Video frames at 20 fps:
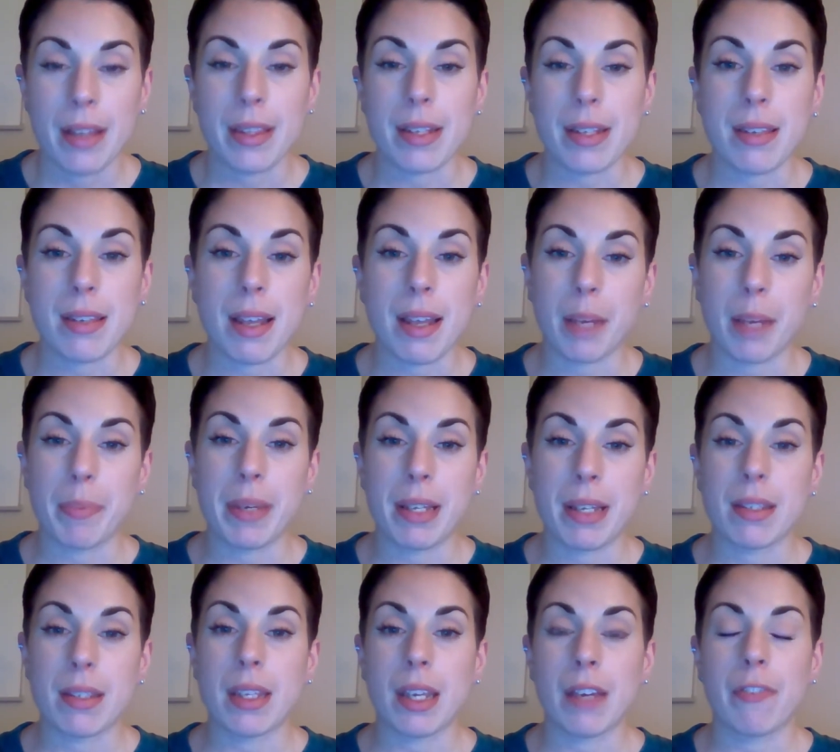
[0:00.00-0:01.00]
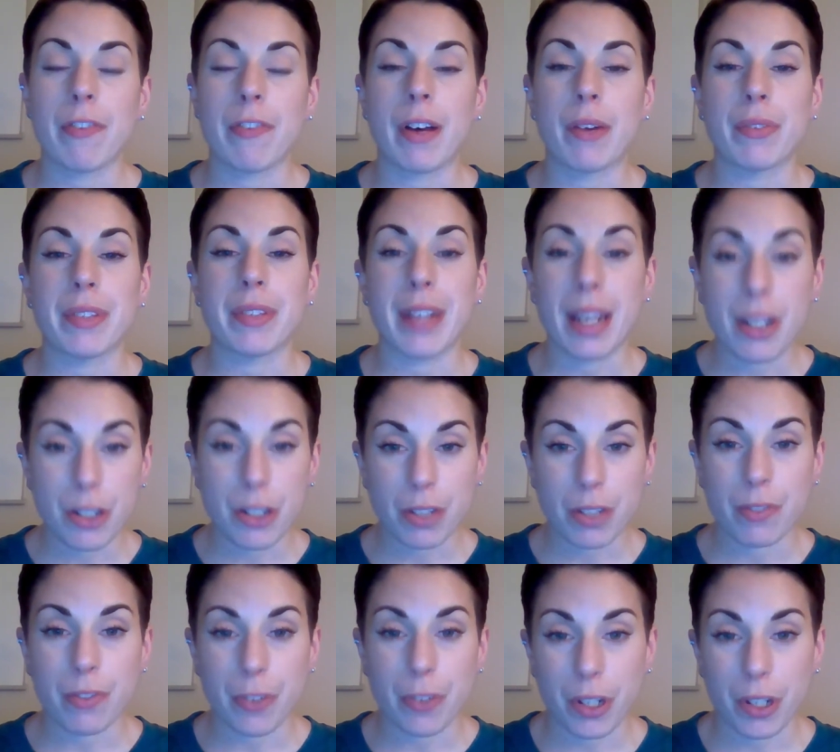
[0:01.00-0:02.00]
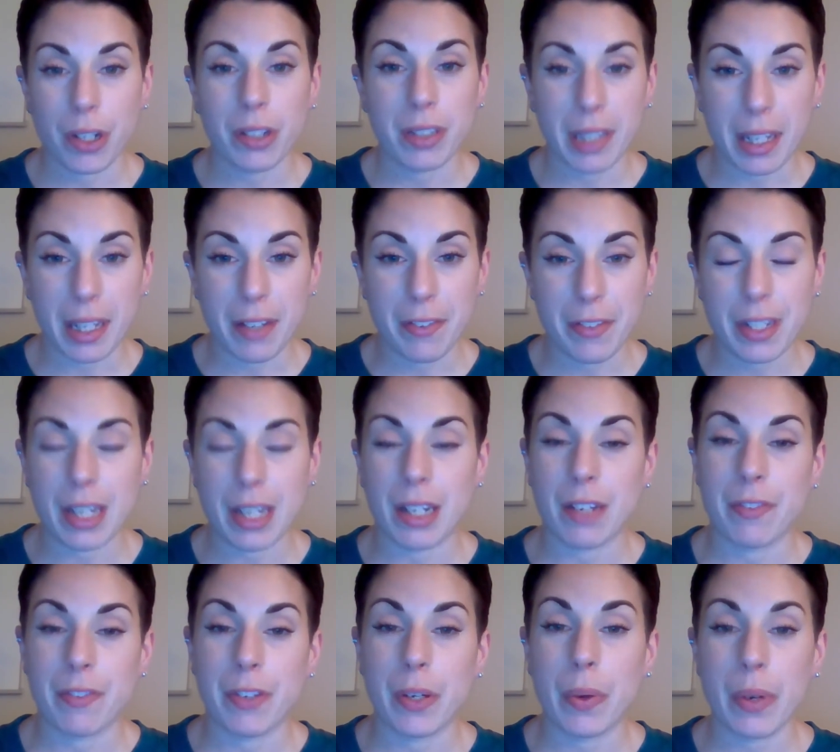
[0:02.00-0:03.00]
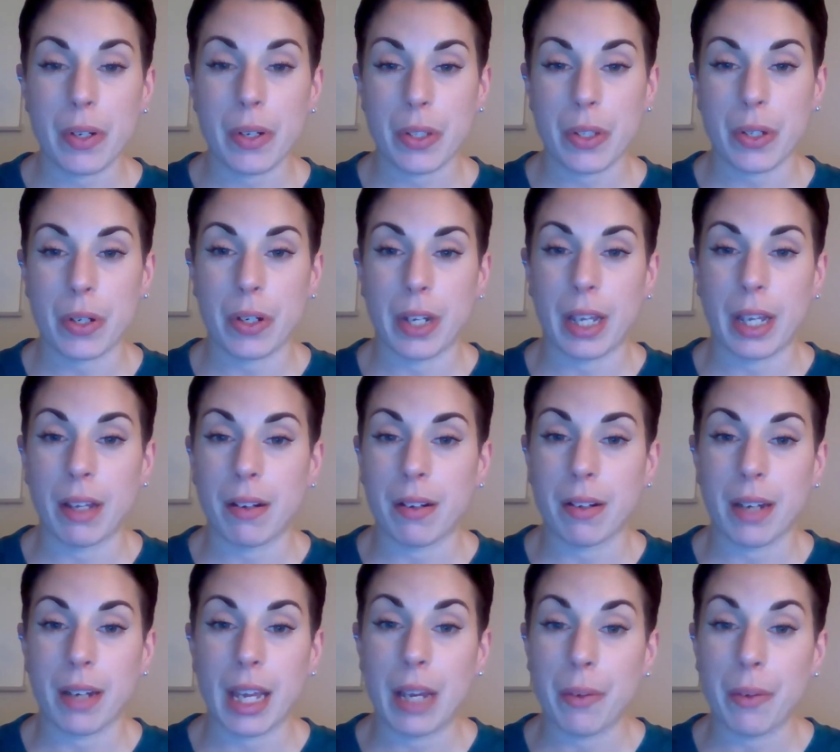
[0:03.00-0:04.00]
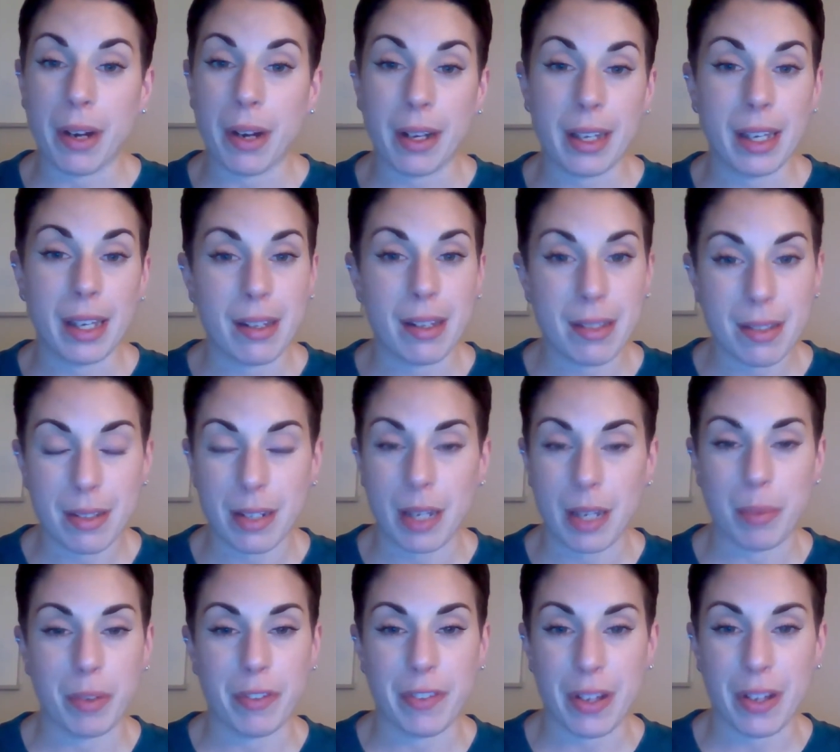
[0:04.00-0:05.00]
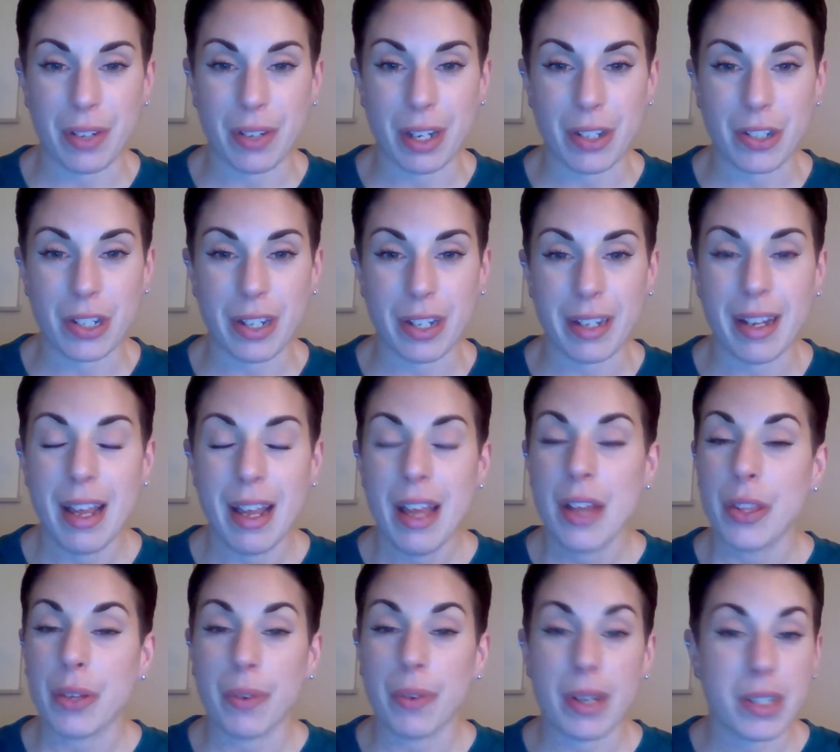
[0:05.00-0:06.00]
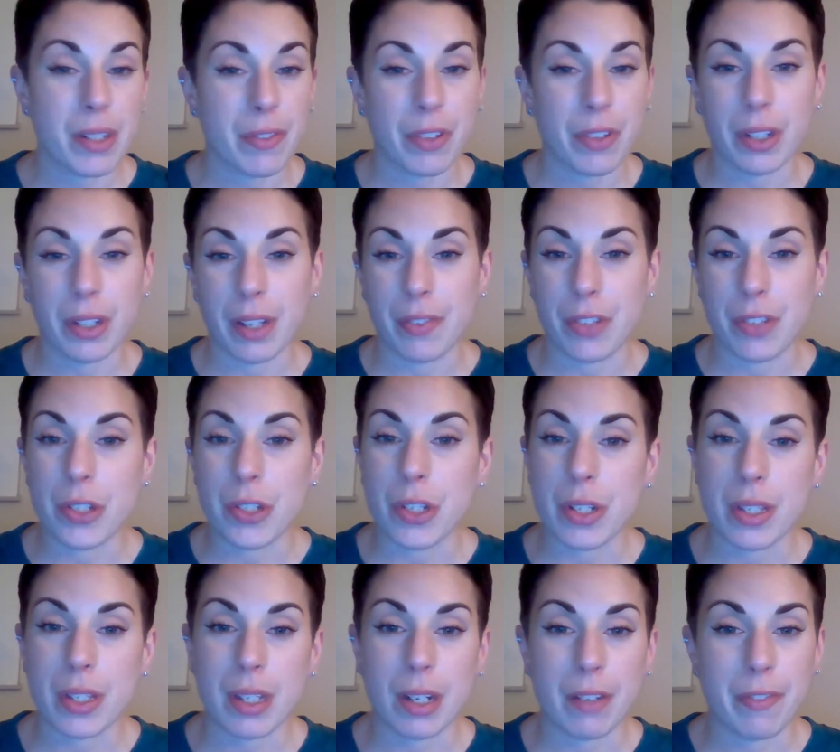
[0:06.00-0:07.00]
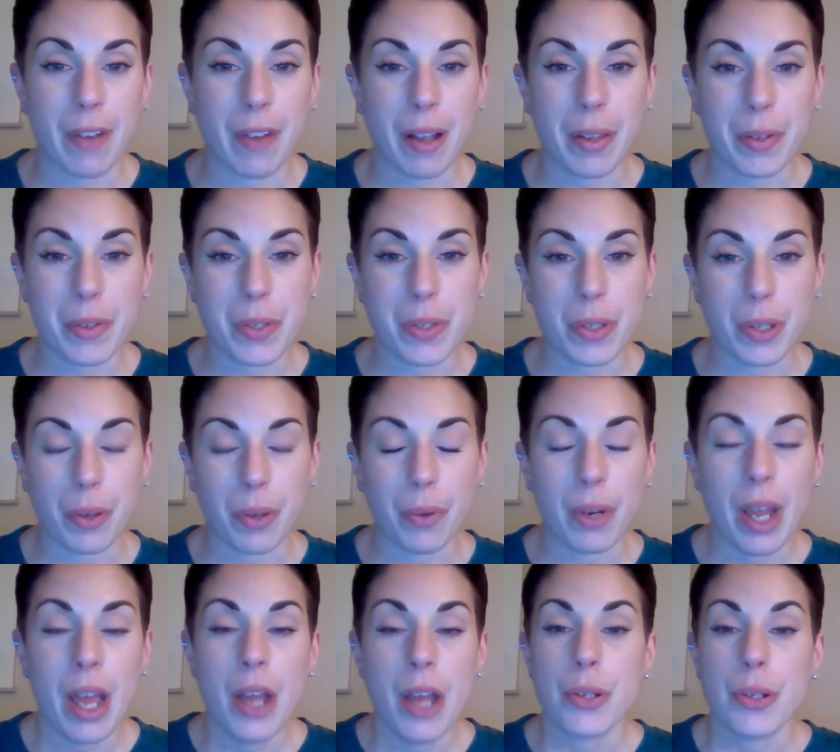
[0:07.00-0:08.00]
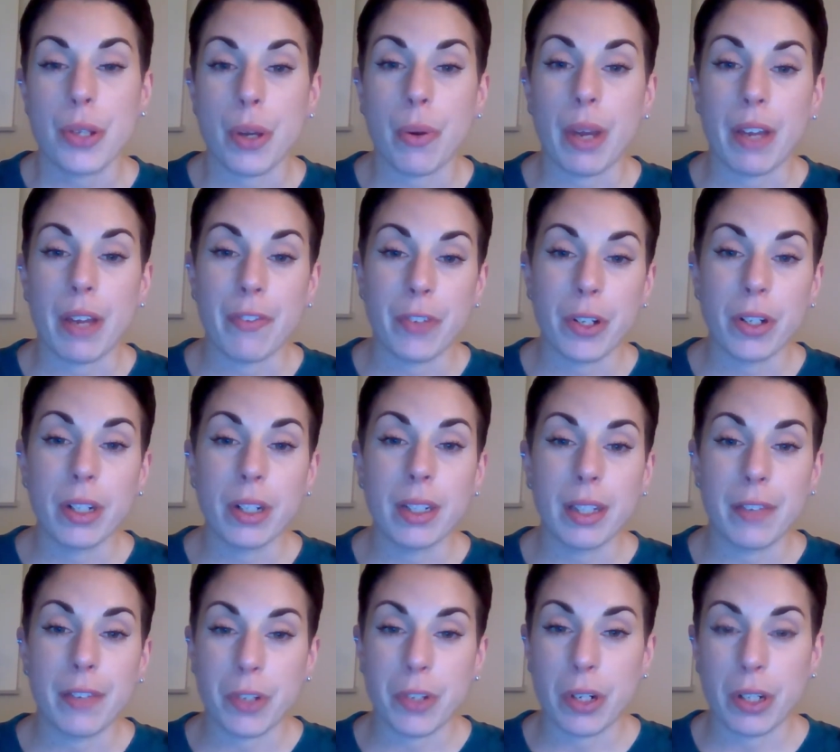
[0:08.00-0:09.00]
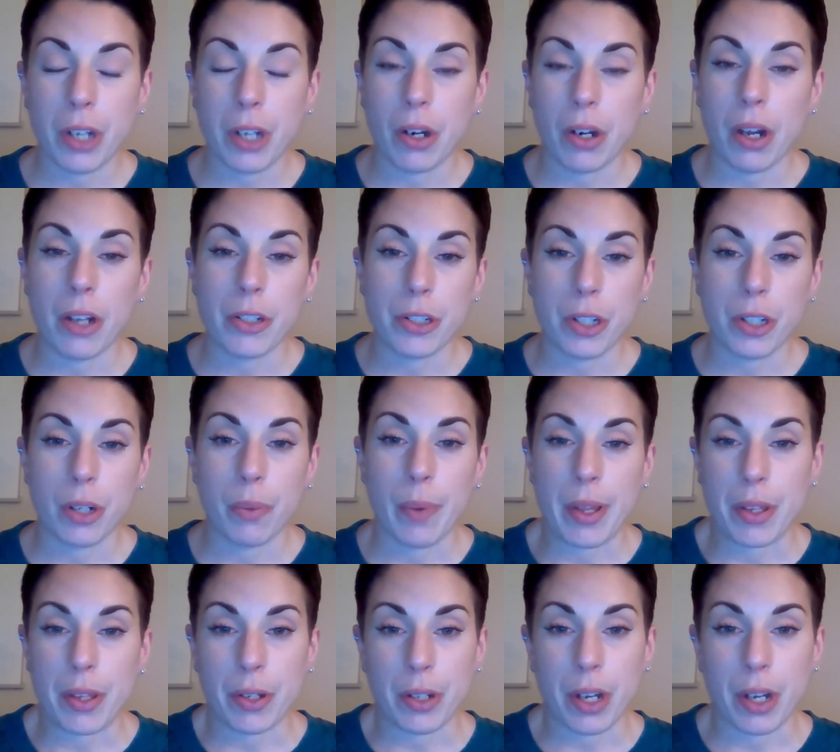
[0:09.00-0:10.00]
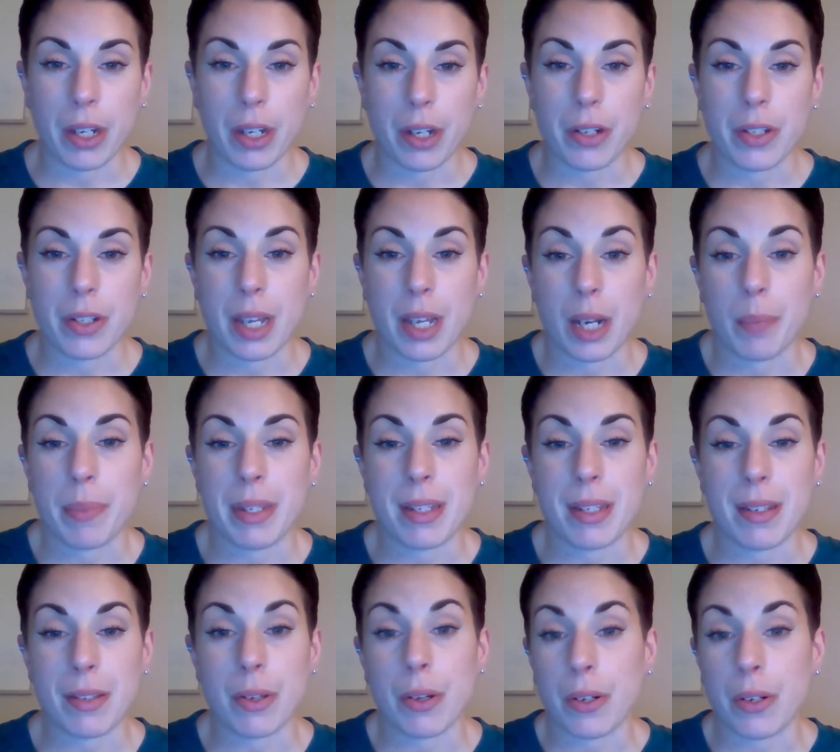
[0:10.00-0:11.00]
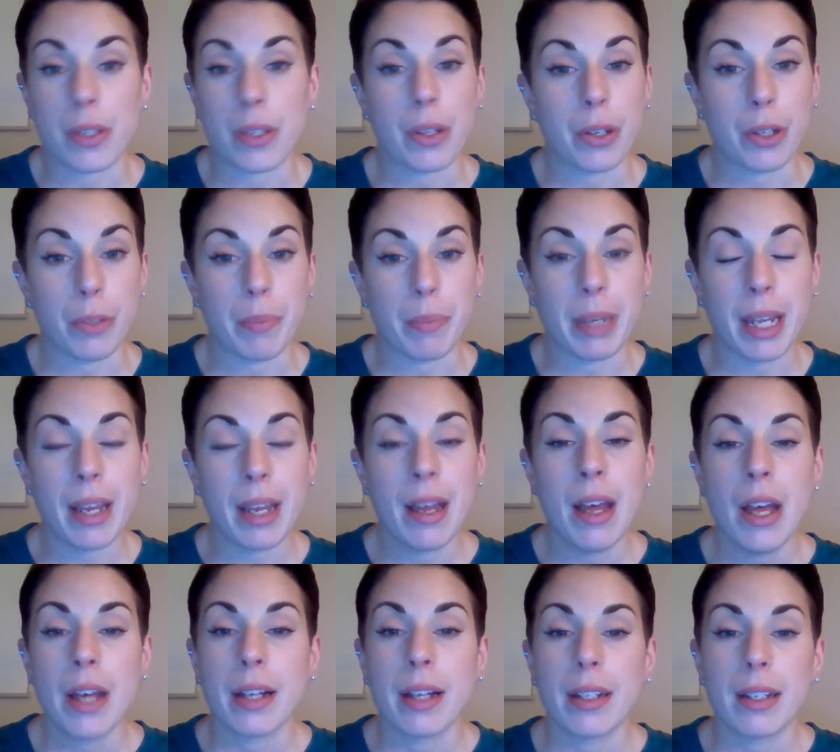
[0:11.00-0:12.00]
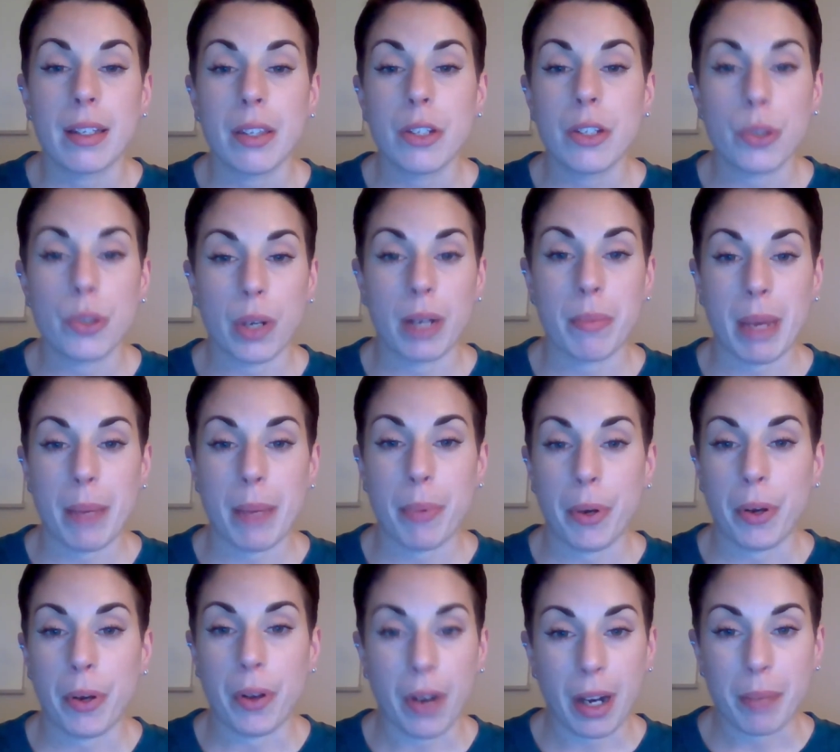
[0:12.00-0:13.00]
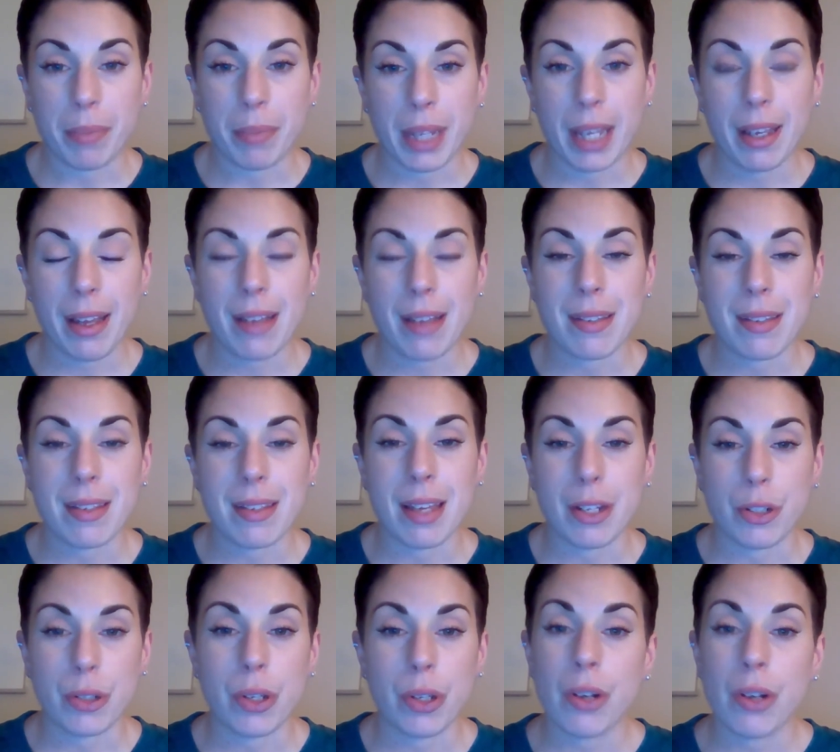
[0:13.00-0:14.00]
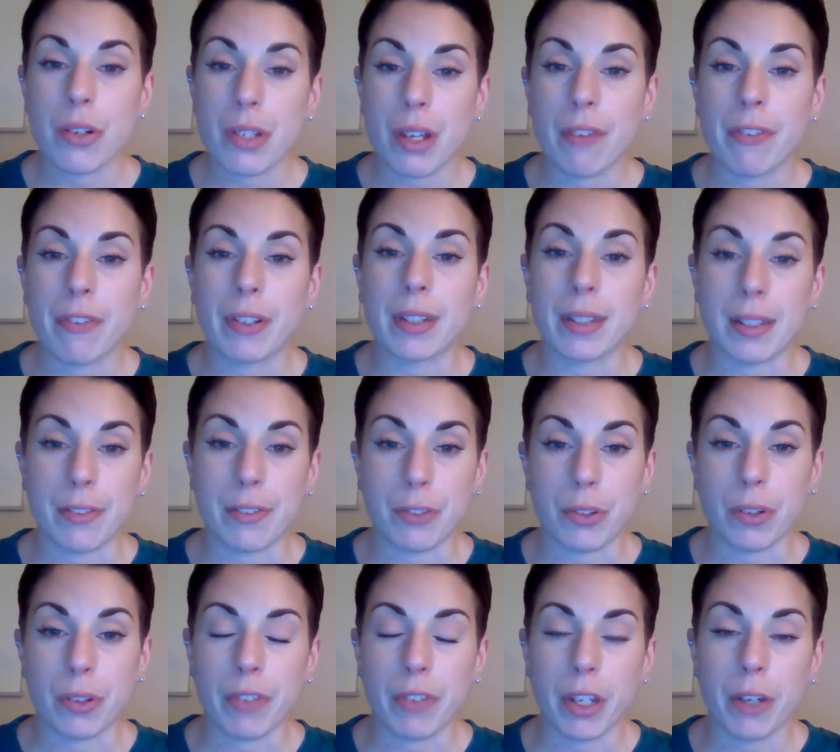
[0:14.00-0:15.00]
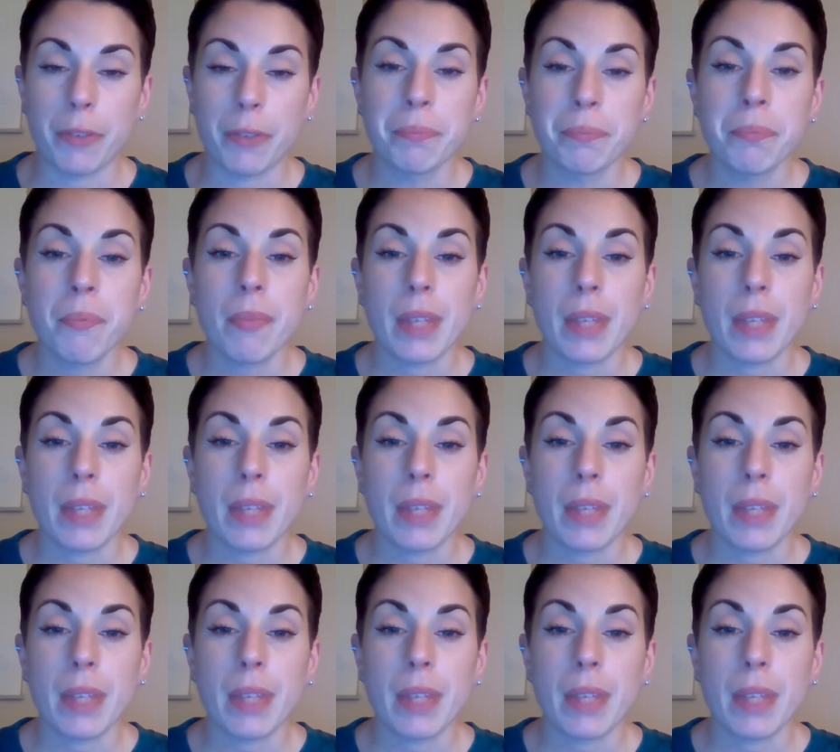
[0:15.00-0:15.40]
The setup is the foundation for your lift, and if you are starting on a rocky, unstable foundation, the rest of your lift is just going to follow suit. So if you're a lifter and you're not sure whether or not your setup is as good as it could be, click the Join My Program link and schedule yourself a lift review.